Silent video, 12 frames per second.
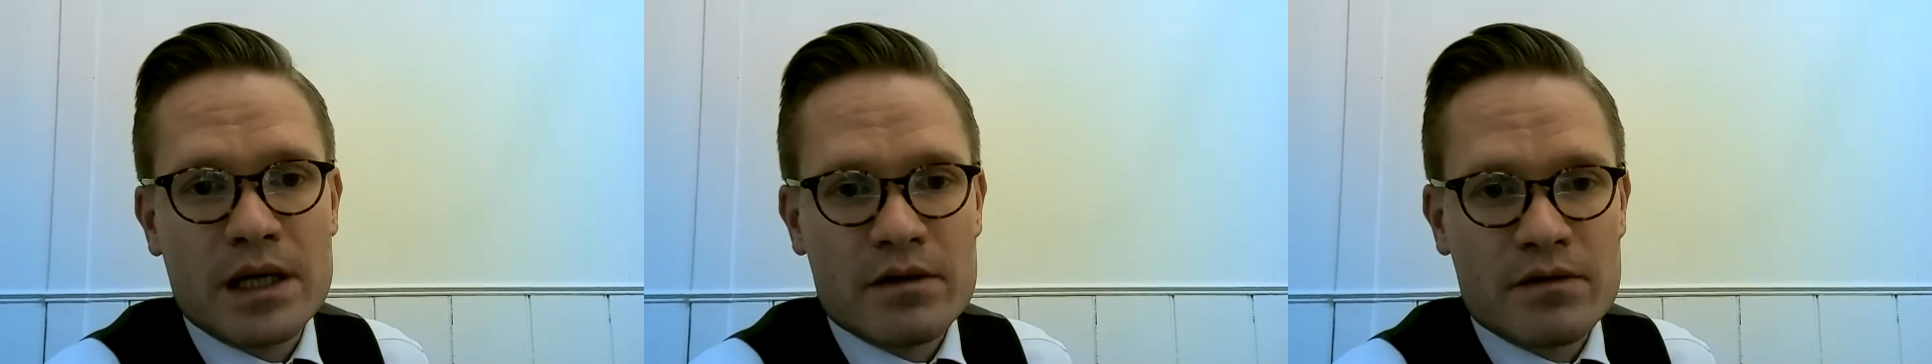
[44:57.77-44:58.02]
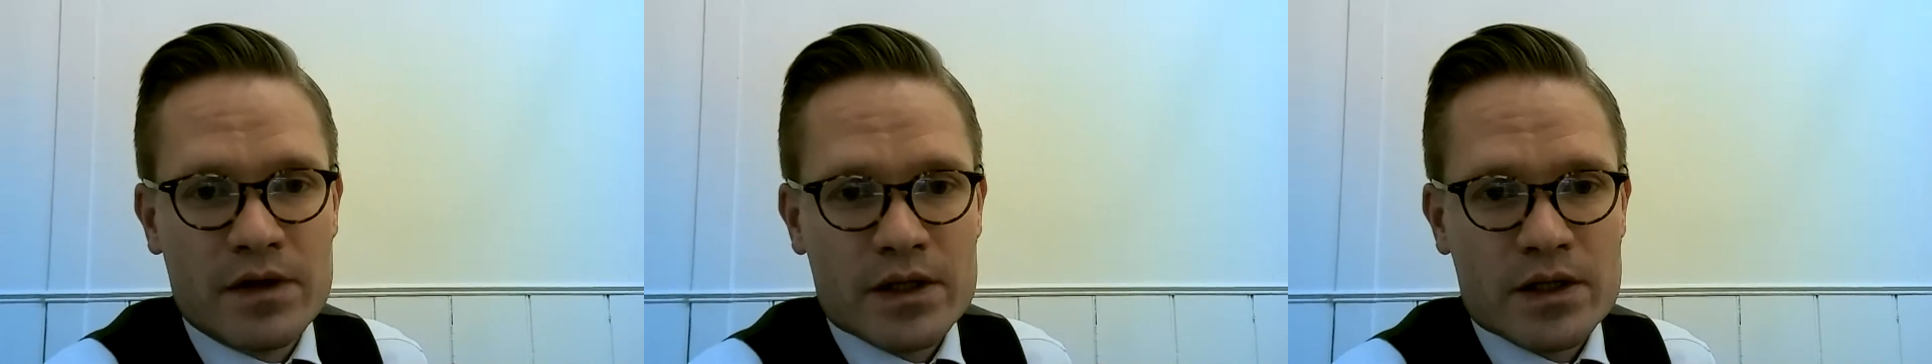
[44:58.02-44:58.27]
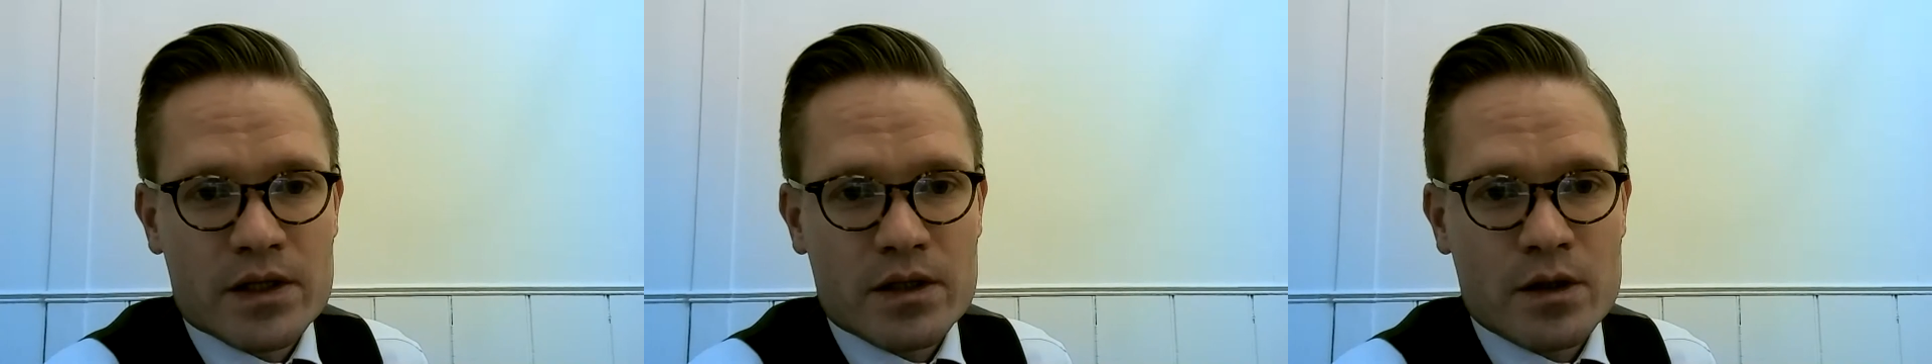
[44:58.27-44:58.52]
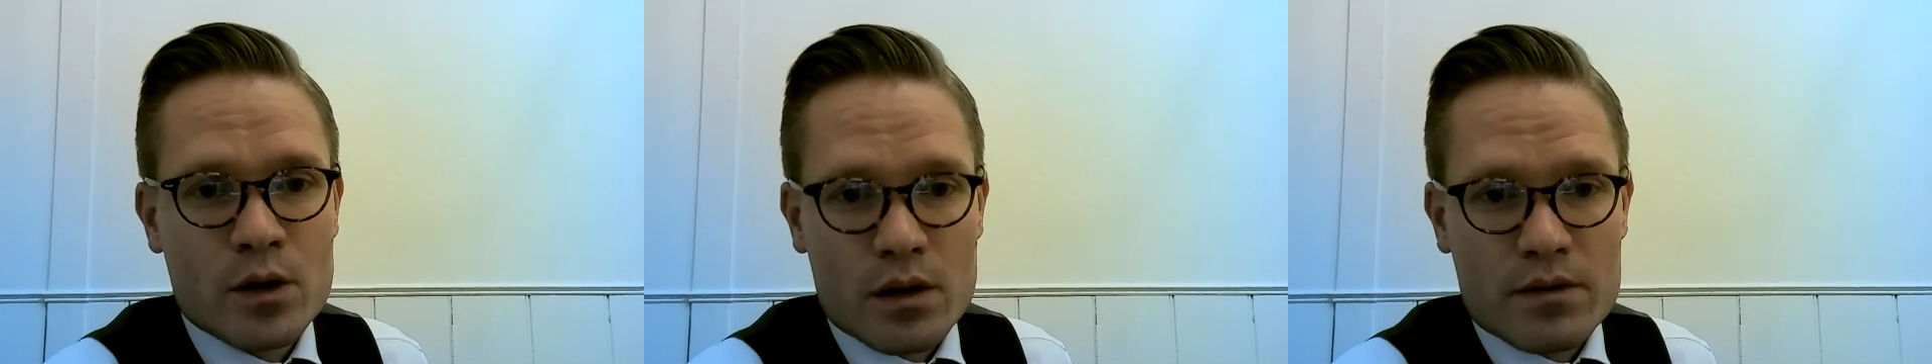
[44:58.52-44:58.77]

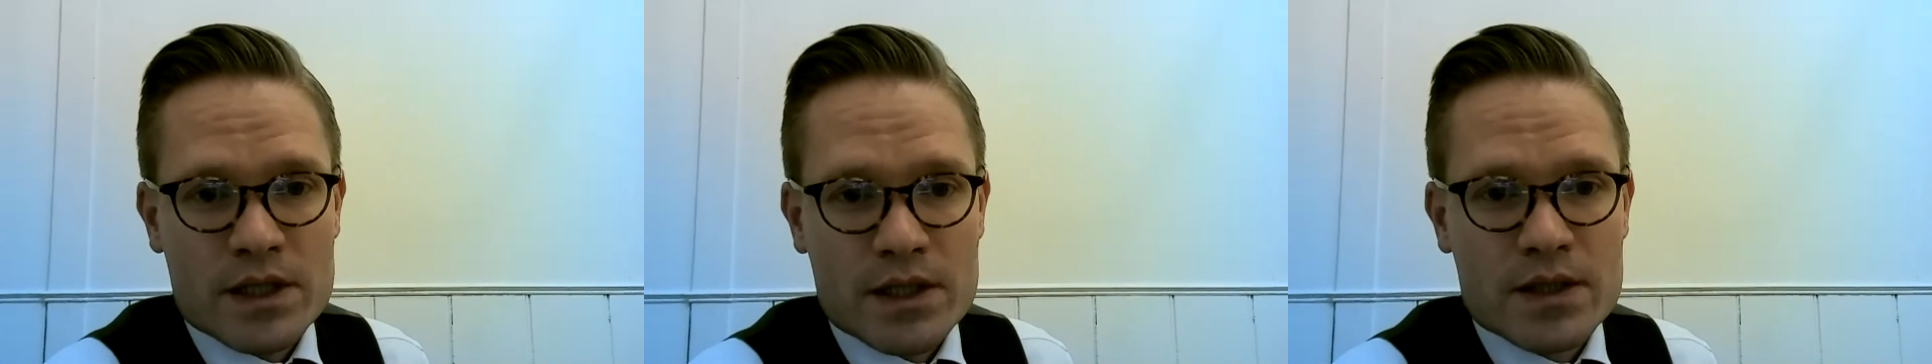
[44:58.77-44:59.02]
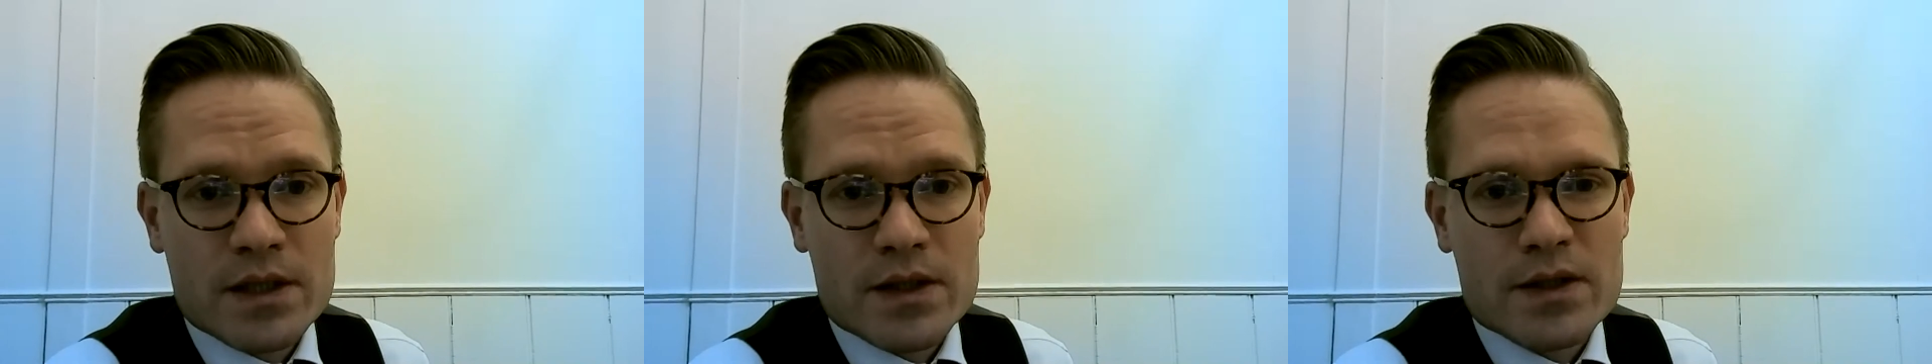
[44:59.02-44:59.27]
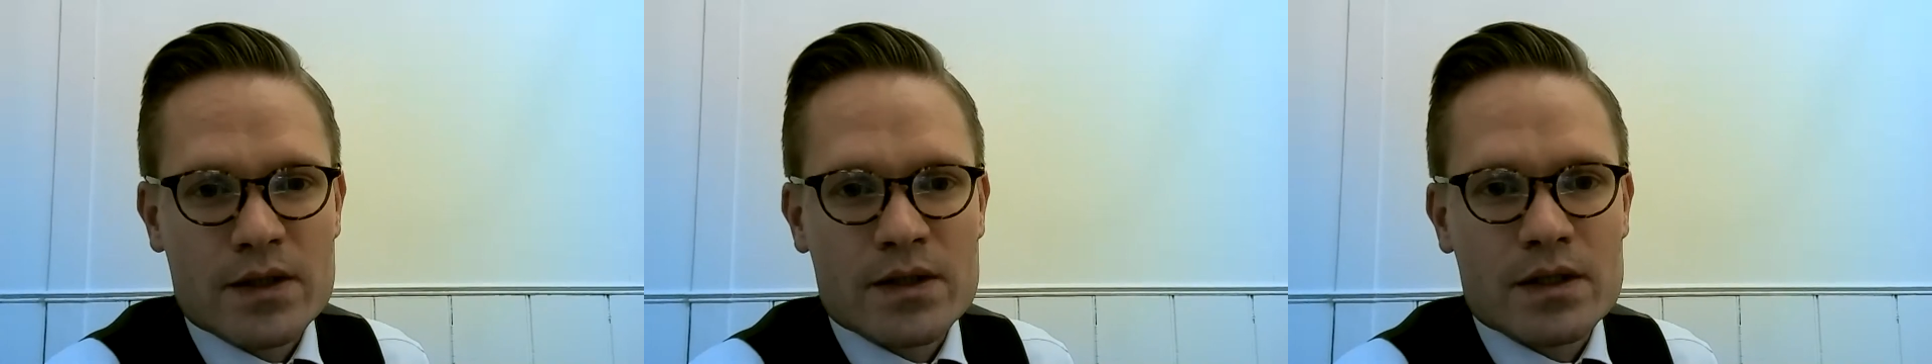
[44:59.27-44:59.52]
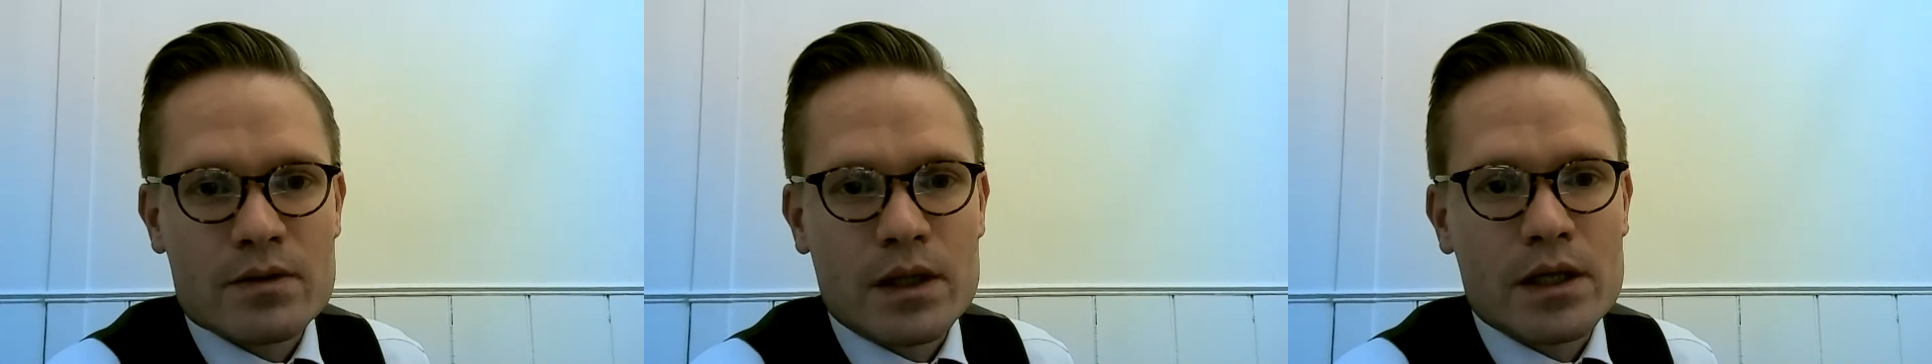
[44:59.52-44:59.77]
benefits all of us as
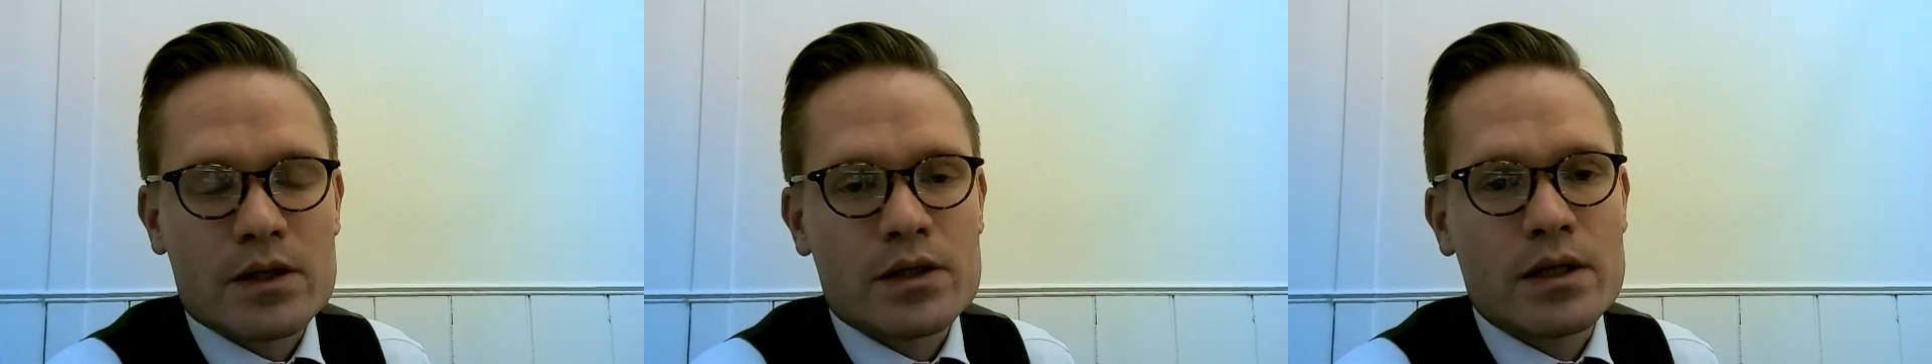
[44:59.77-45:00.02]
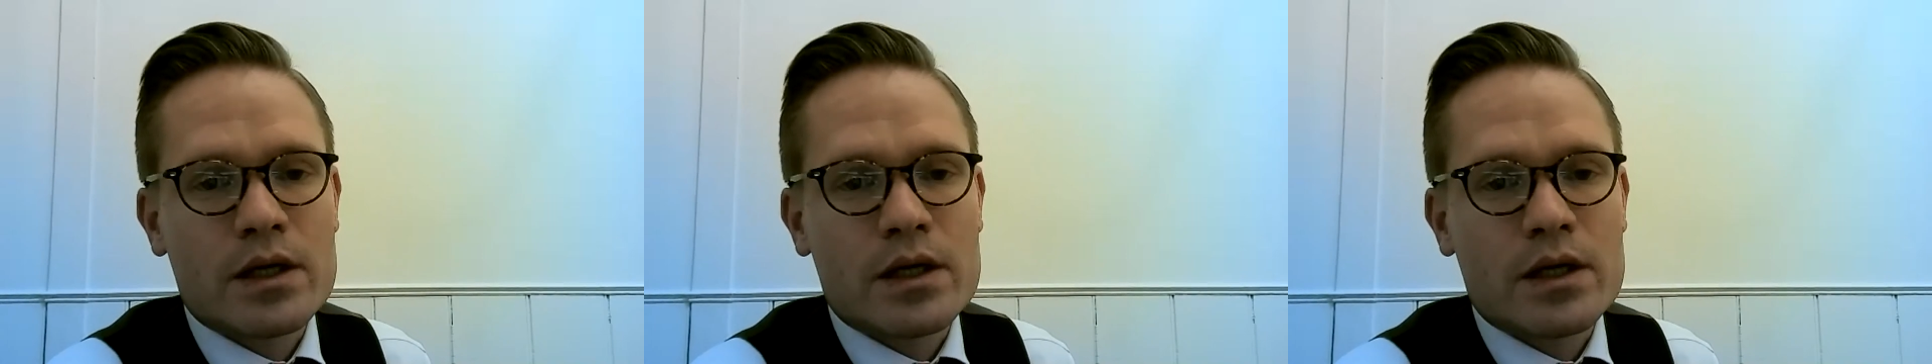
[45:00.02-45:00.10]
citizens as well as